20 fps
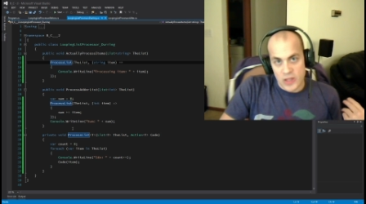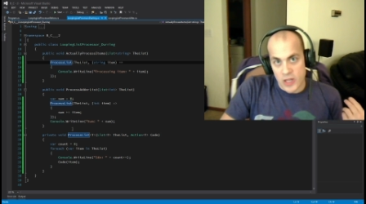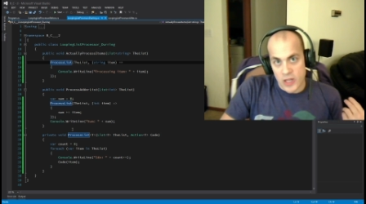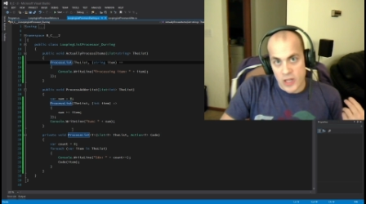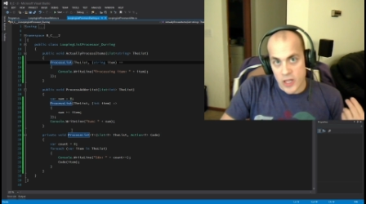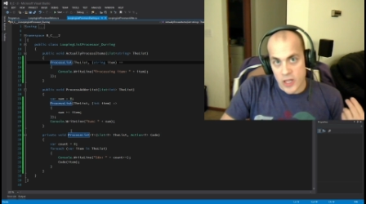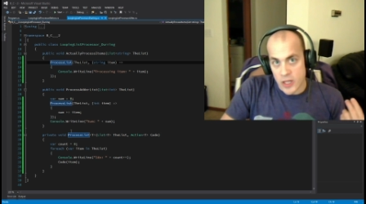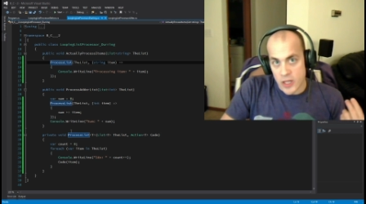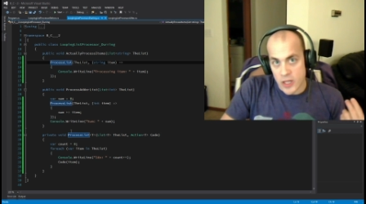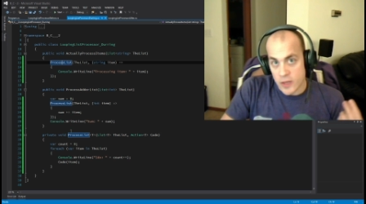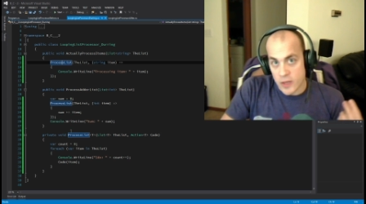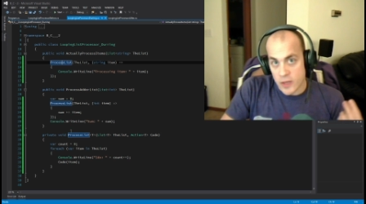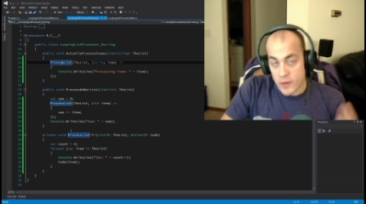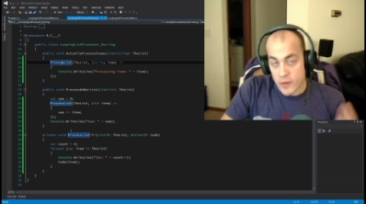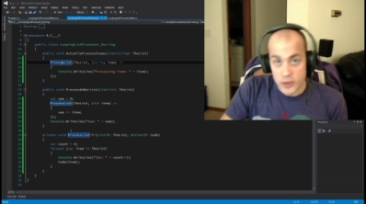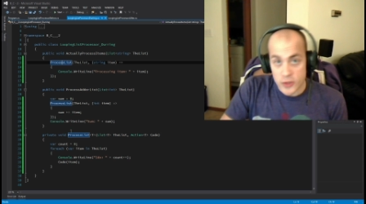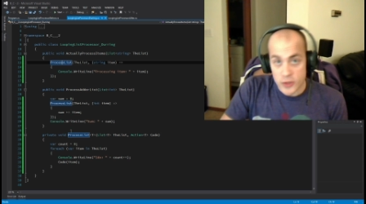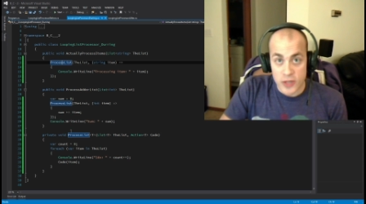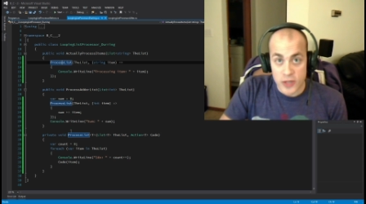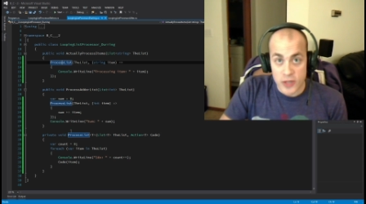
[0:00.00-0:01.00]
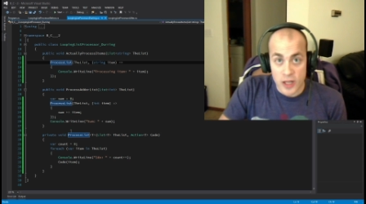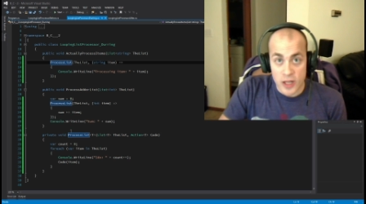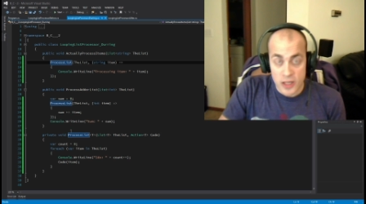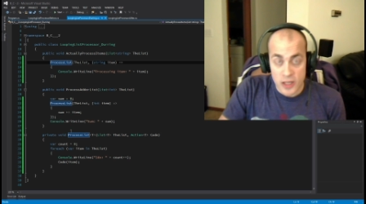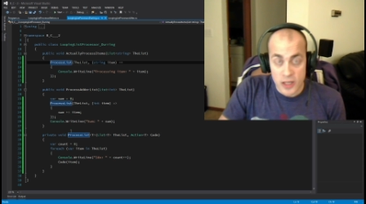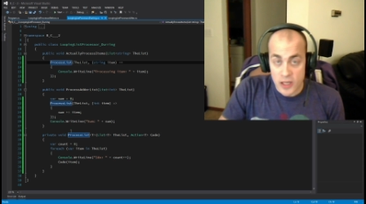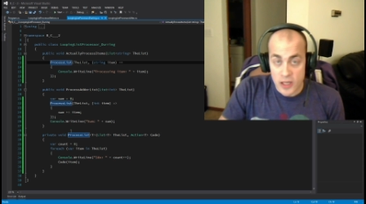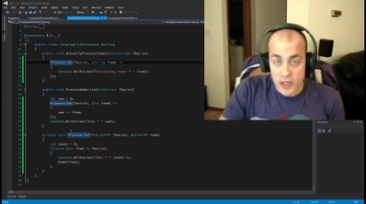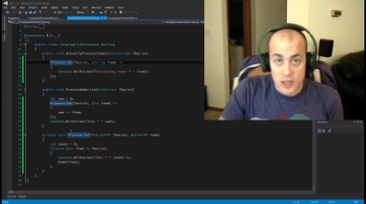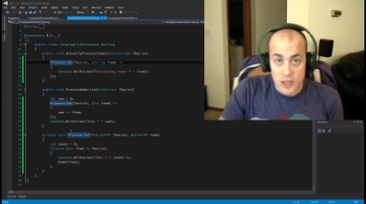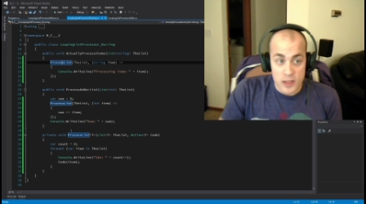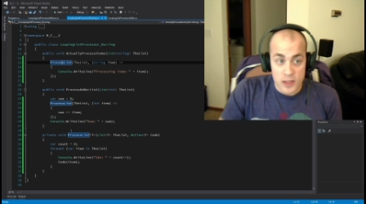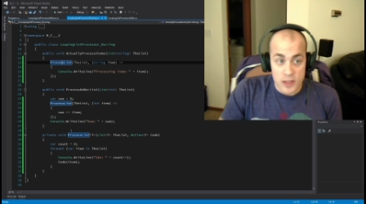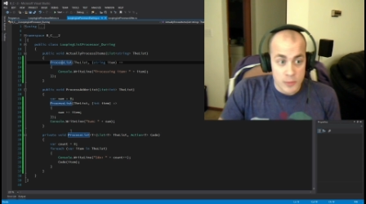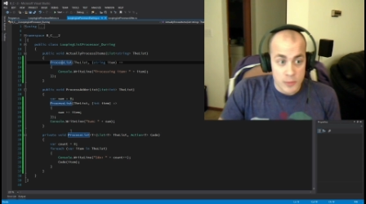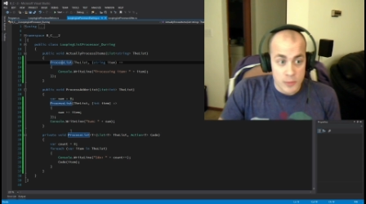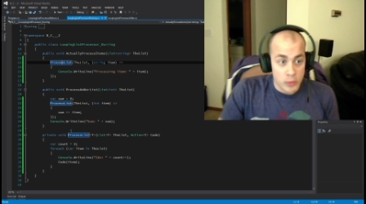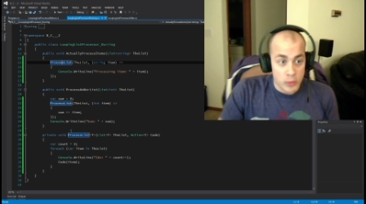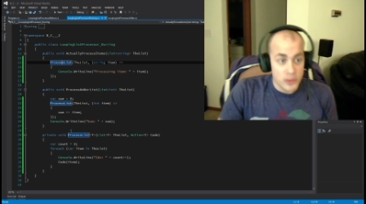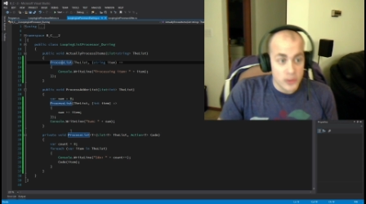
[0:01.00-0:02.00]
the functionality
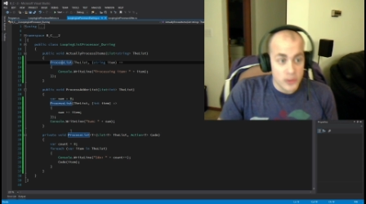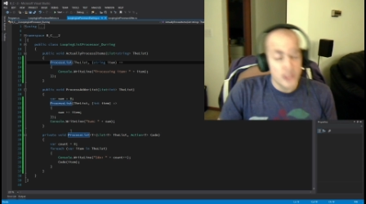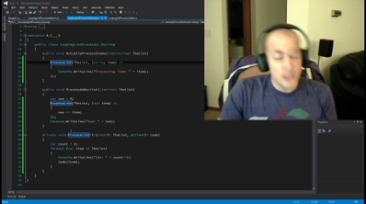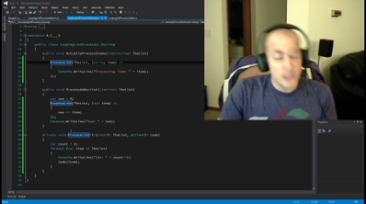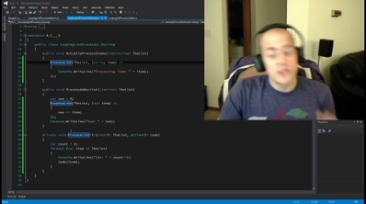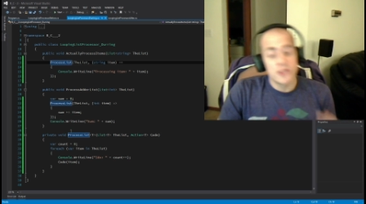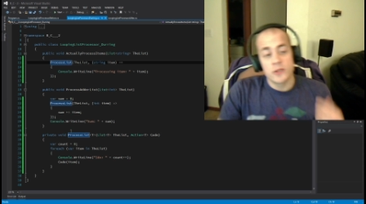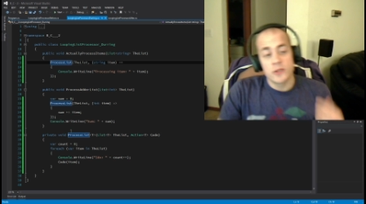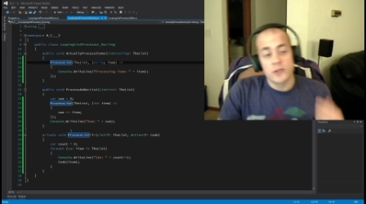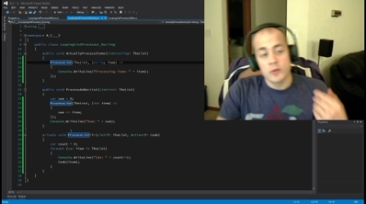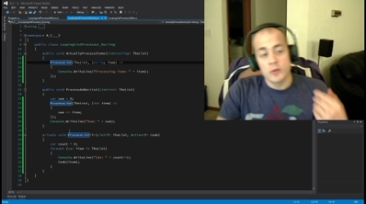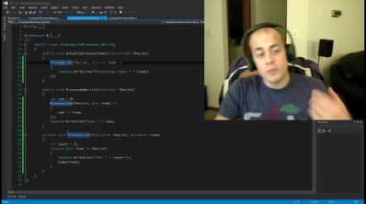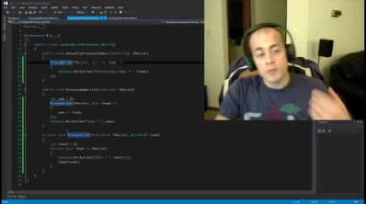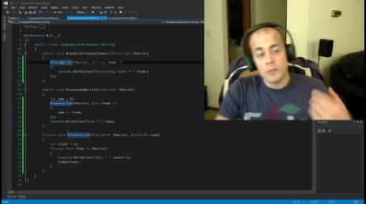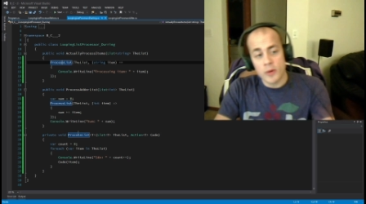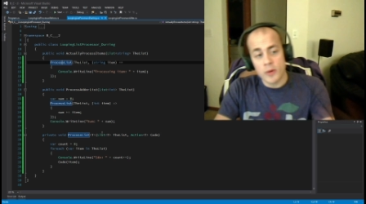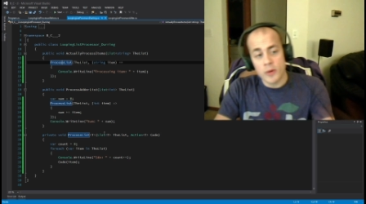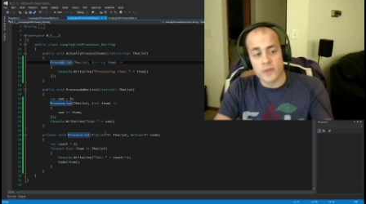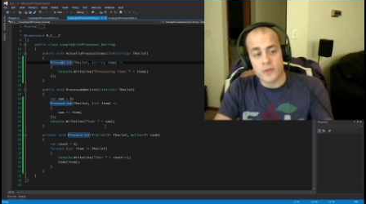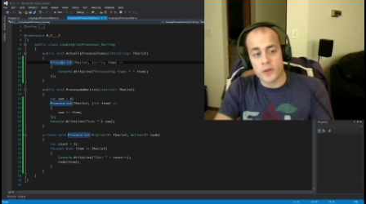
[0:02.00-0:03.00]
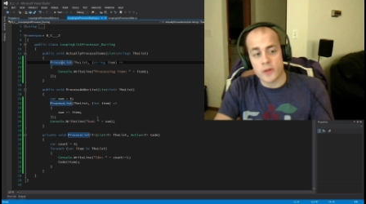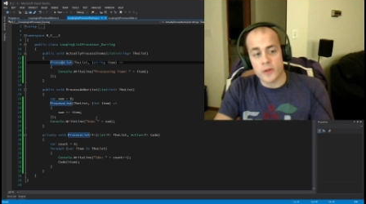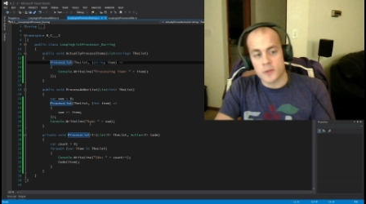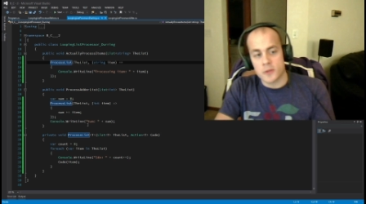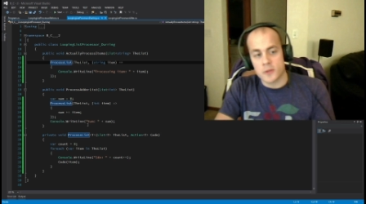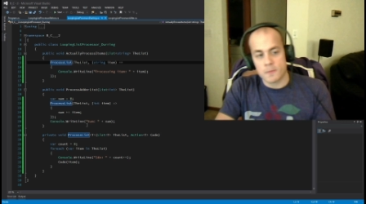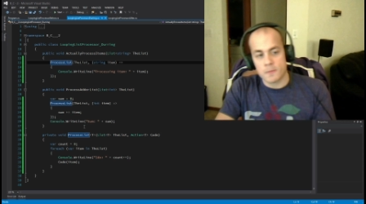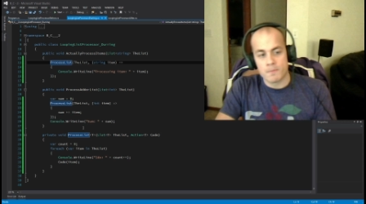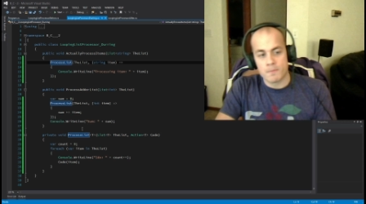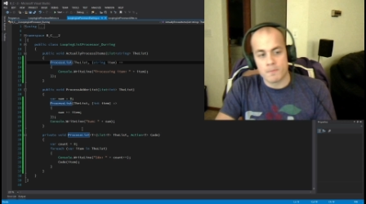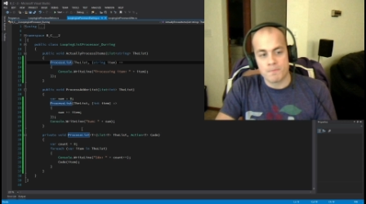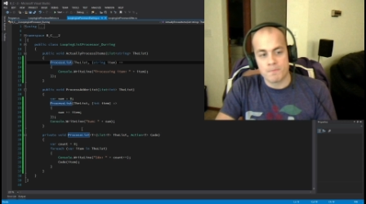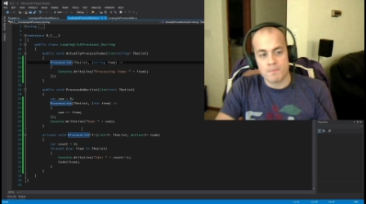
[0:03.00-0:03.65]
is pulled into both of those.